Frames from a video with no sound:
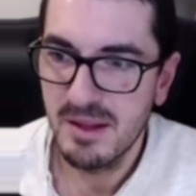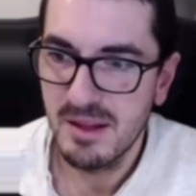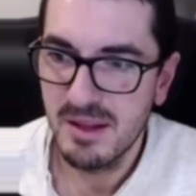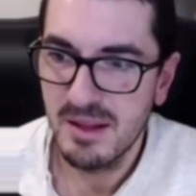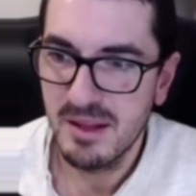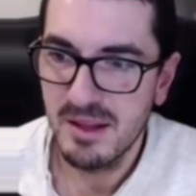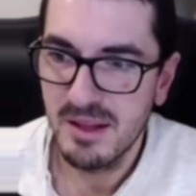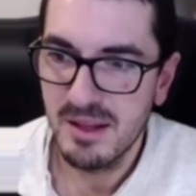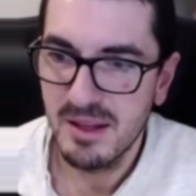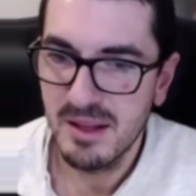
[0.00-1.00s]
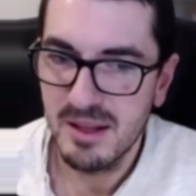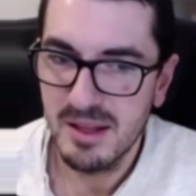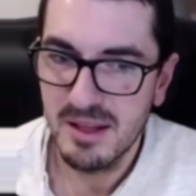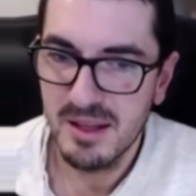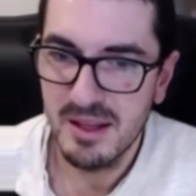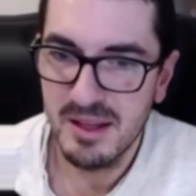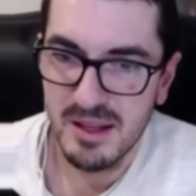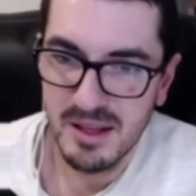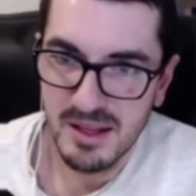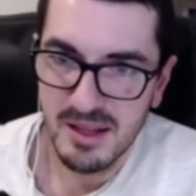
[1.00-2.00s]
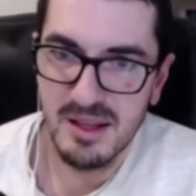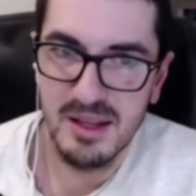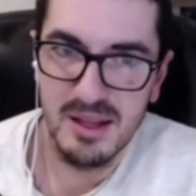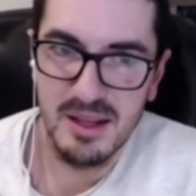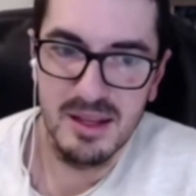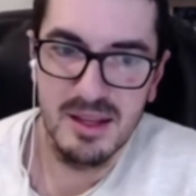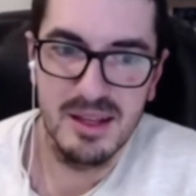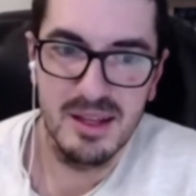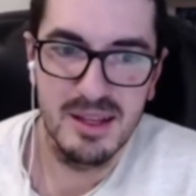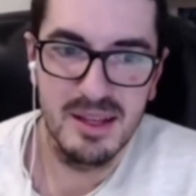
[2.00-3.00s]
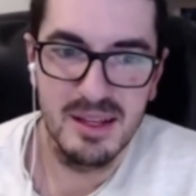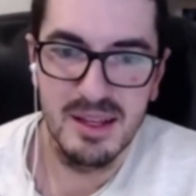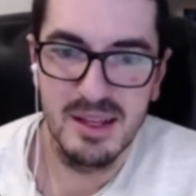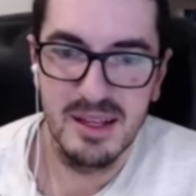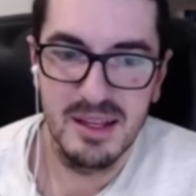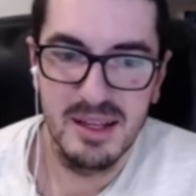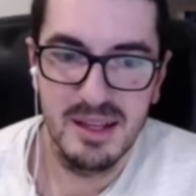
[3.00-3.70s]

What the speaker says: (silent)